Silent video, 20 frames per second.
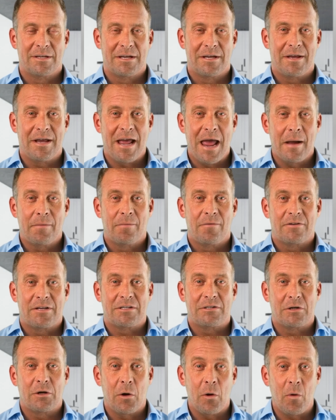The aim of
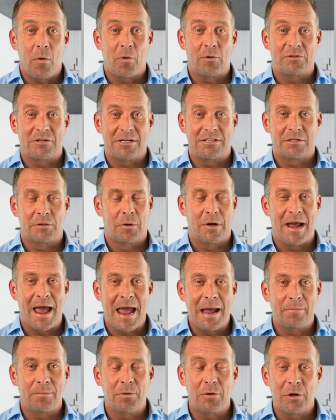this course is to
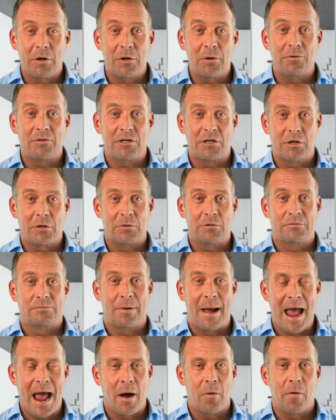enable you to use
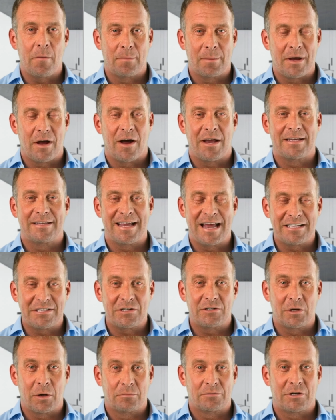Power BI
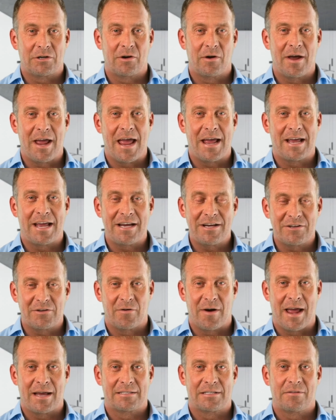Desktop to create
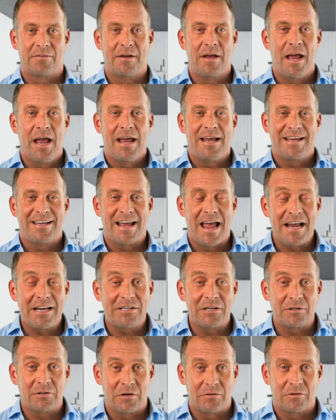interactive,
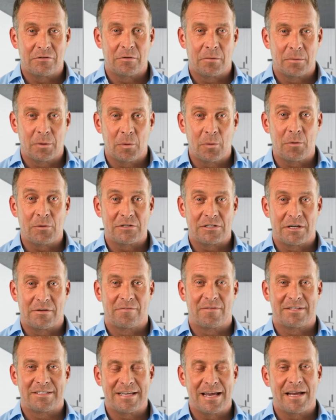data-driven reports that
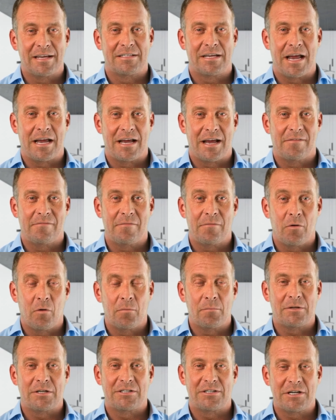facilitate
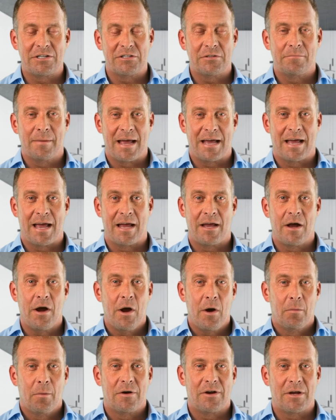informed decision-making
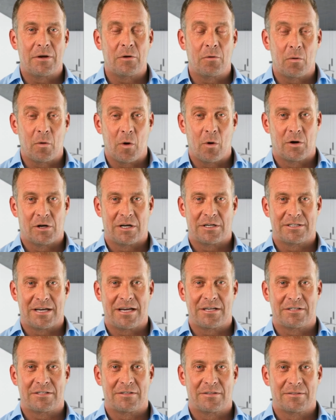within your
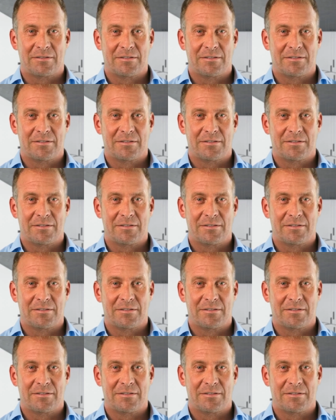organization.